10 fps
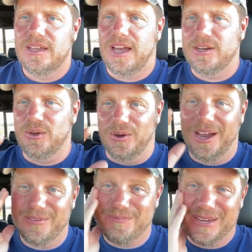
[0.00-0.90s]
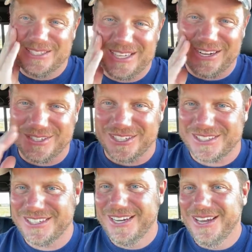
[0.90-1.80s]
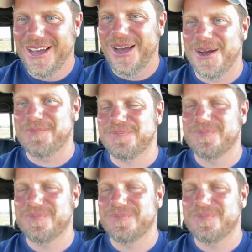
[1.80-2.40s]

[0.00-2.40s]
I do, I'm a big Santa cheeks. Um,